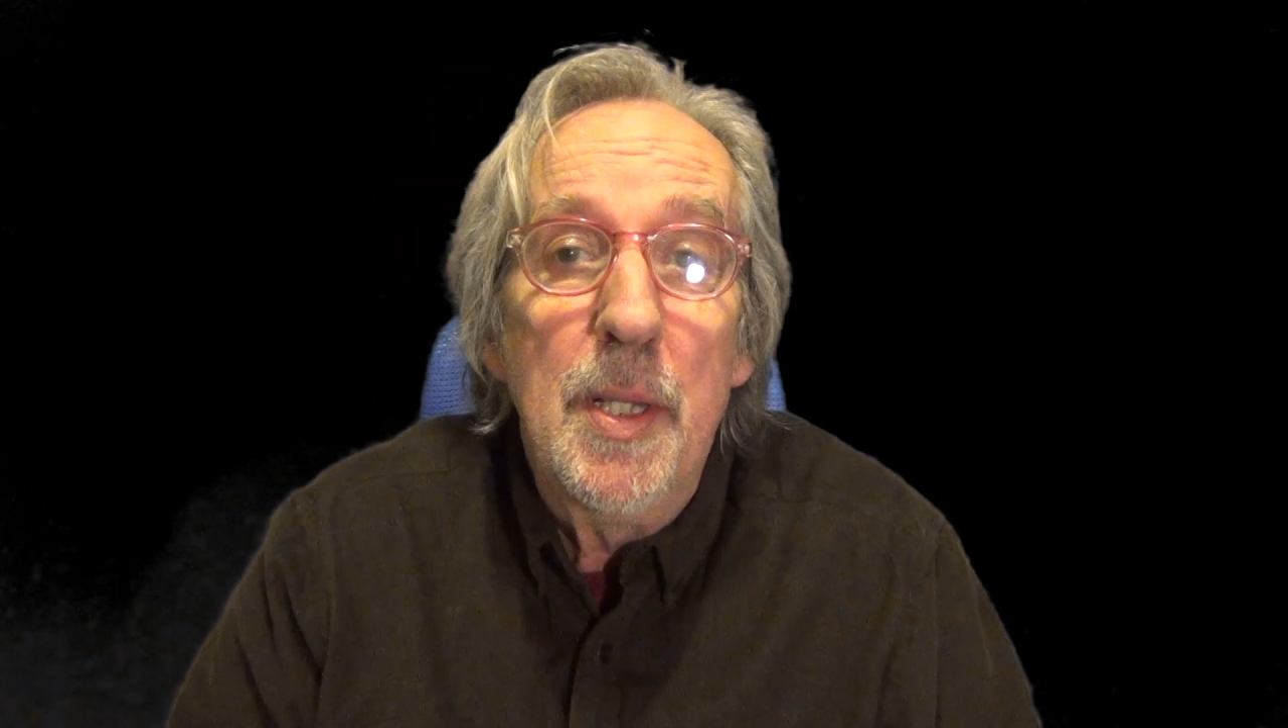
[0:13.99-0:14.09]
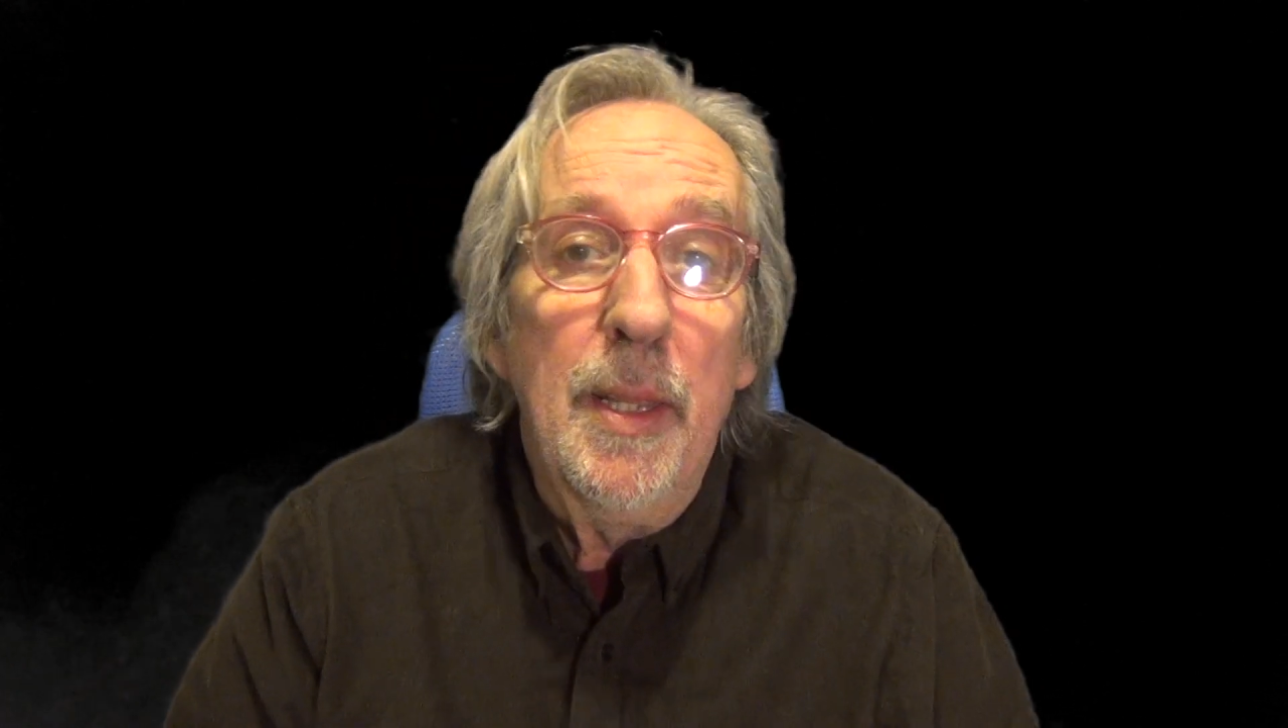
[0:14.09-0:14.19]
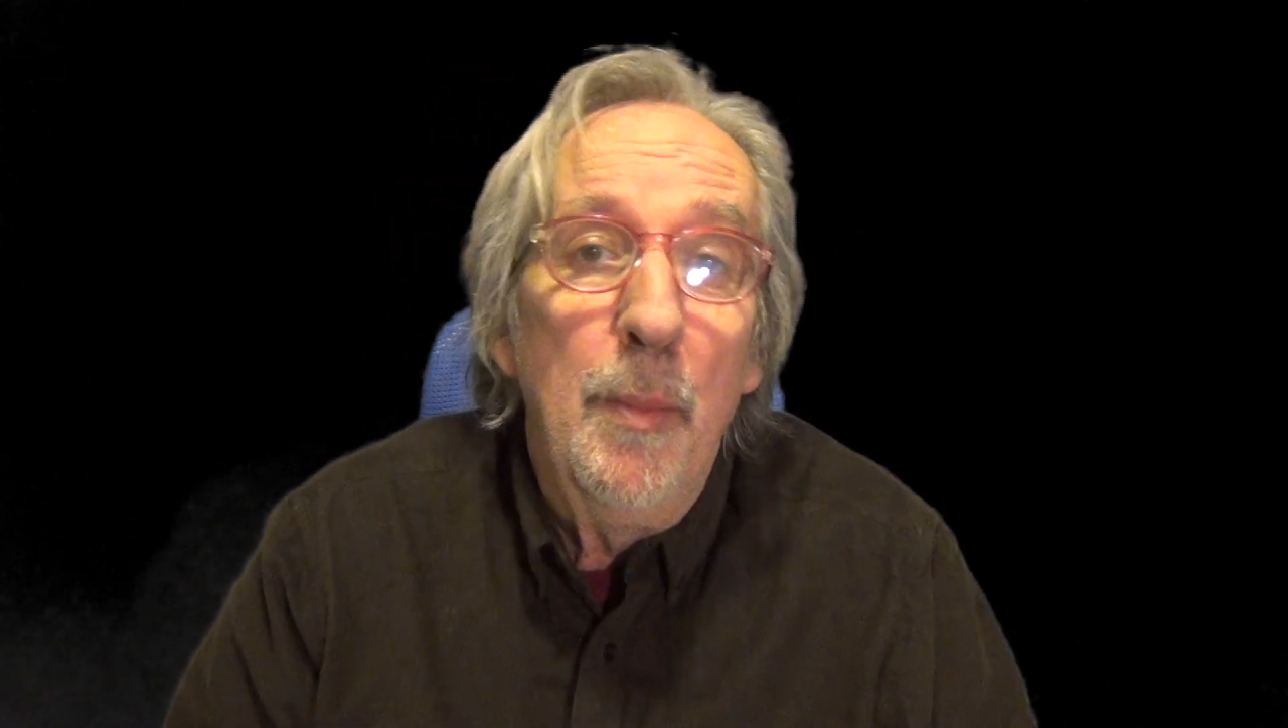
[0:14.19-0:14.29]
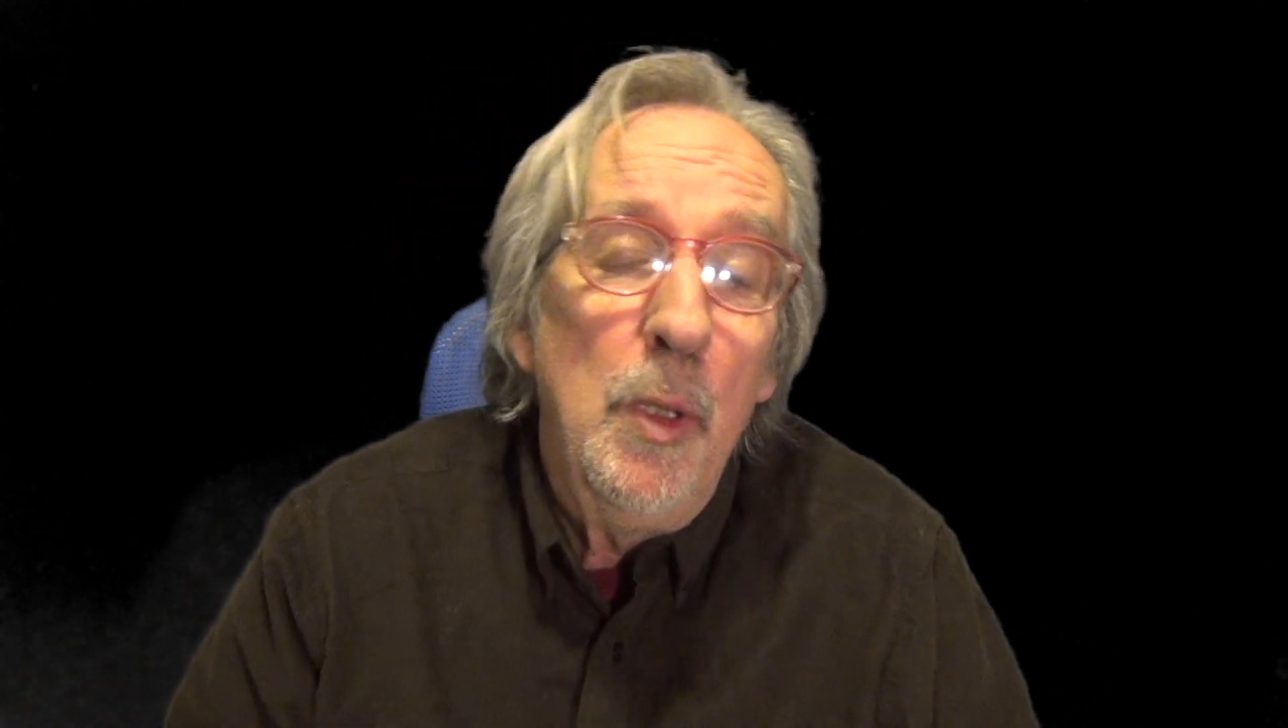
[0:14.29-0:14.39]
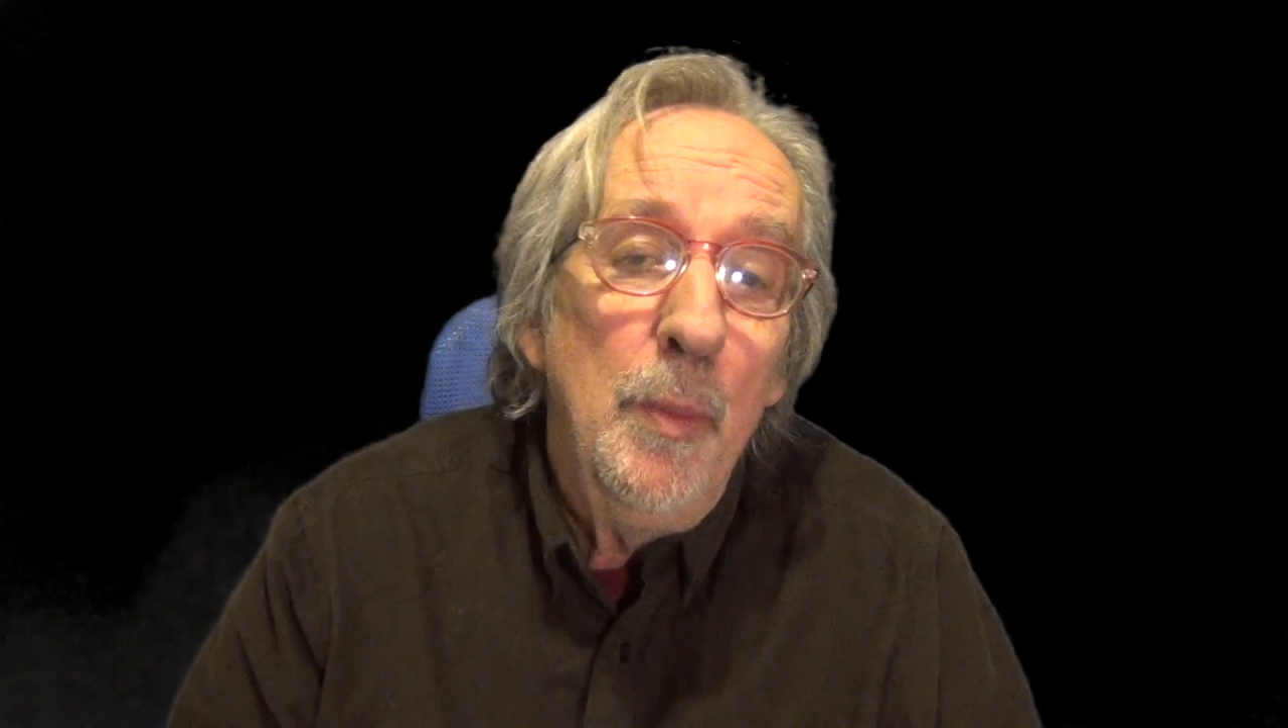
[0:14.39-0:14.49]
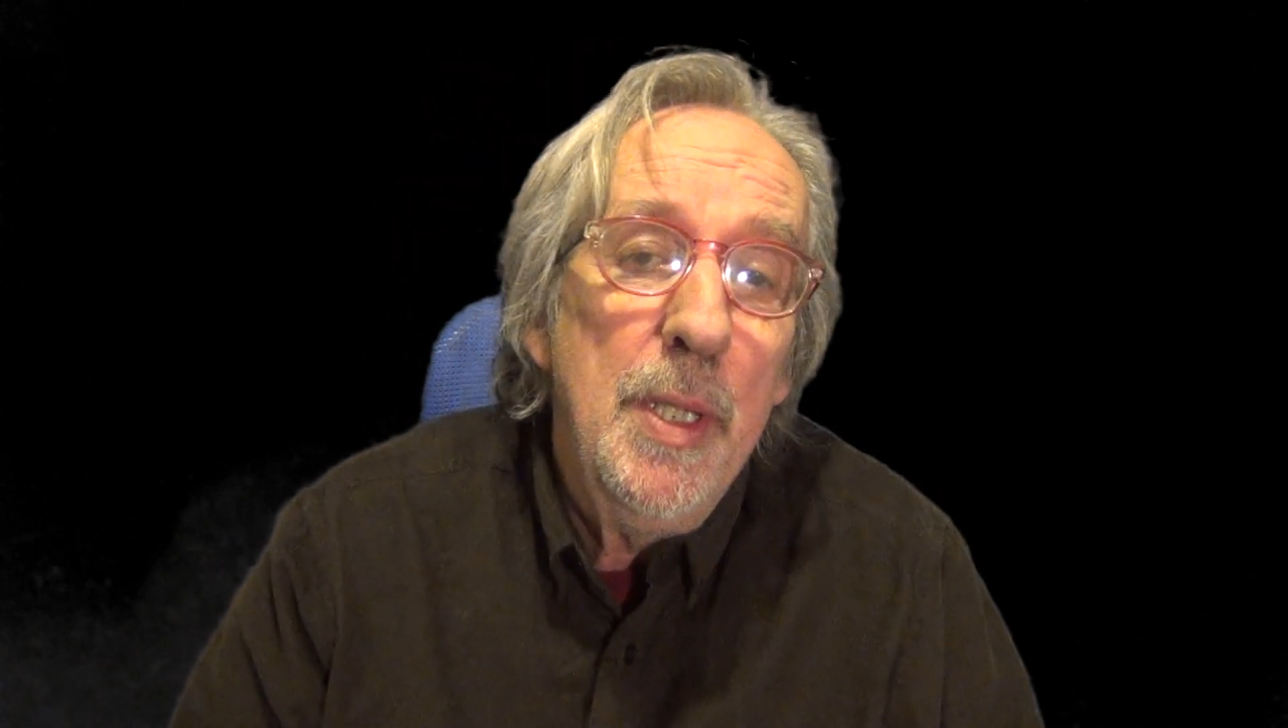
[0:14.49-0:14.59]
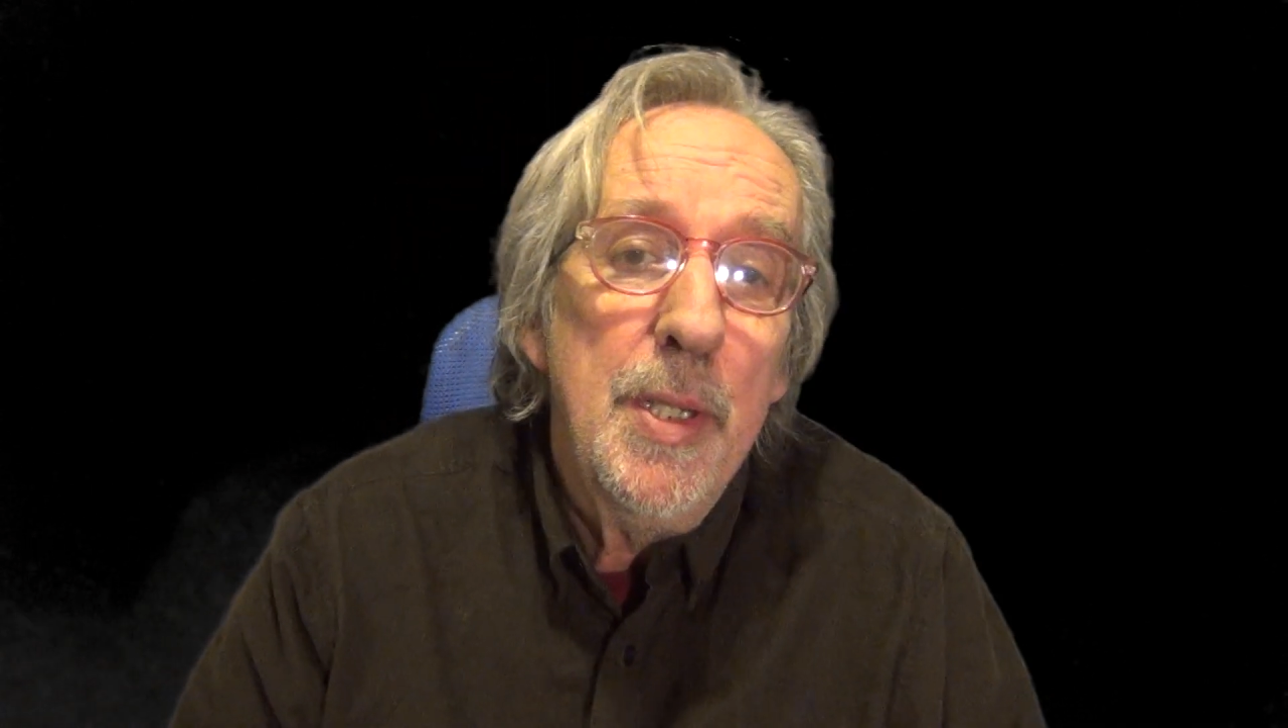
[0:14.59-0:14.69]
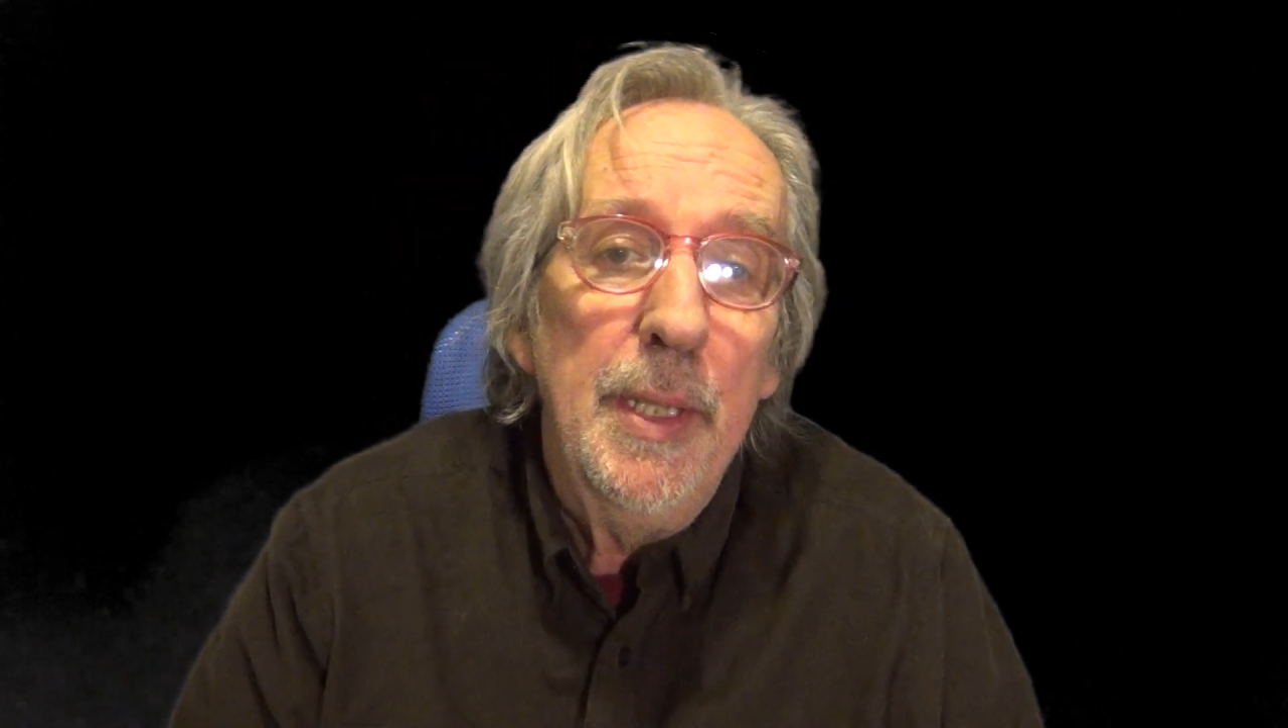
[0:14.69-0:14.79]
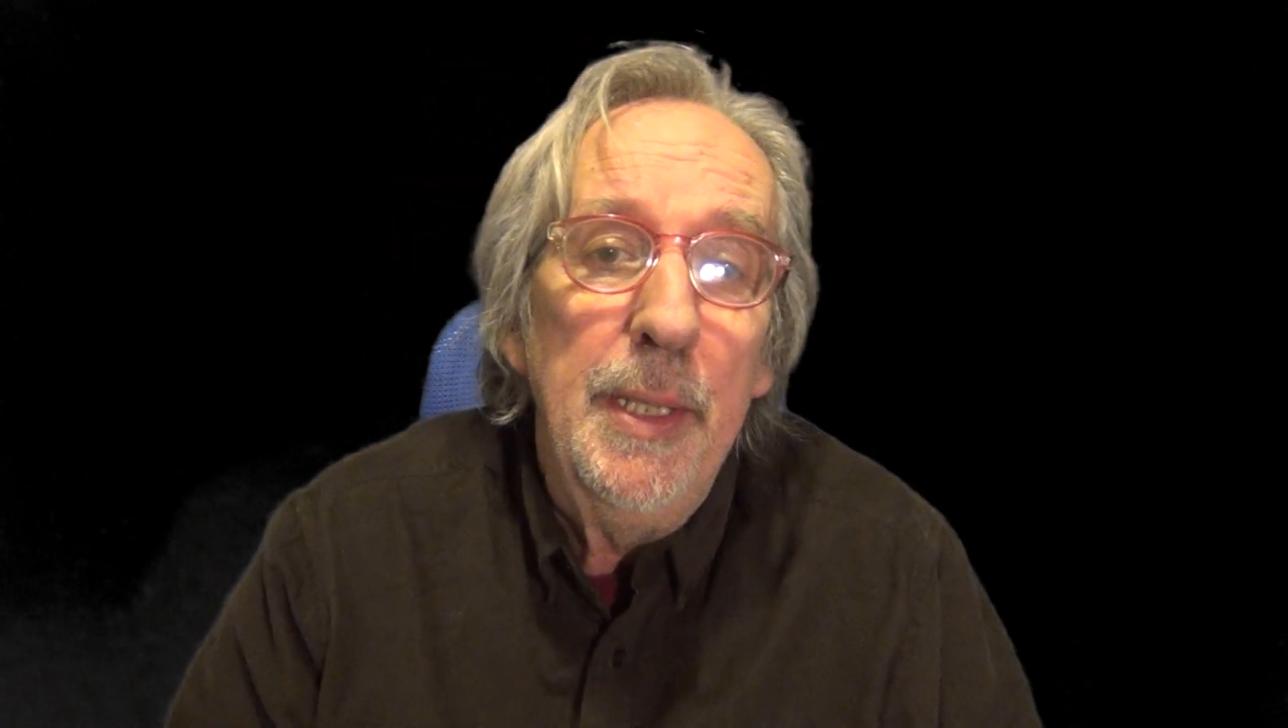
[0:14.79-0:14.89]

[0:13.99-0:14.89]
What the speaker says: at the moment,